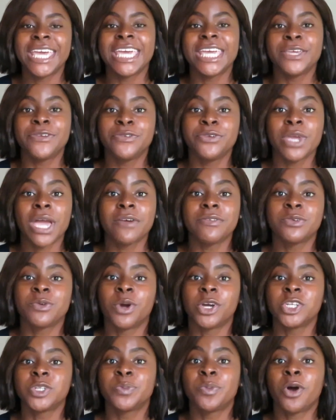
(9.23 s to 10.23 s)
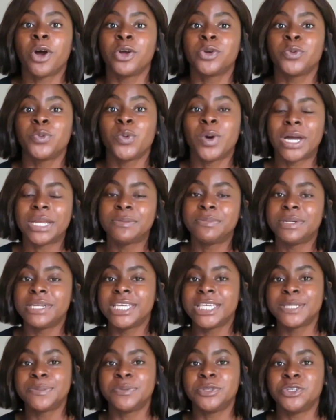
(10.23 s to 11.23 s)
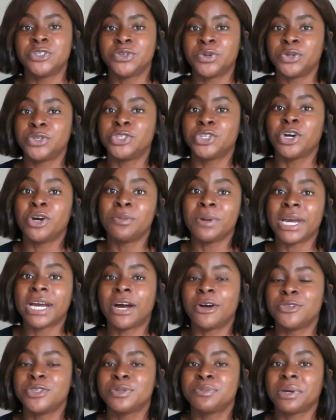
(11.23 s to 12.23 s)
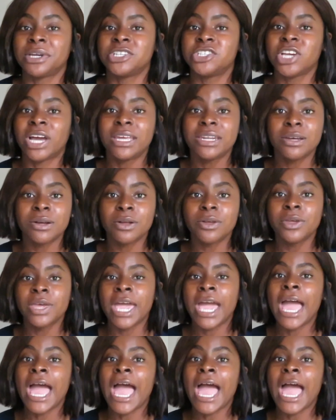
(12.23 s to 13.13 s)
If you haven't watched part 1, please be sure to go back onto my channel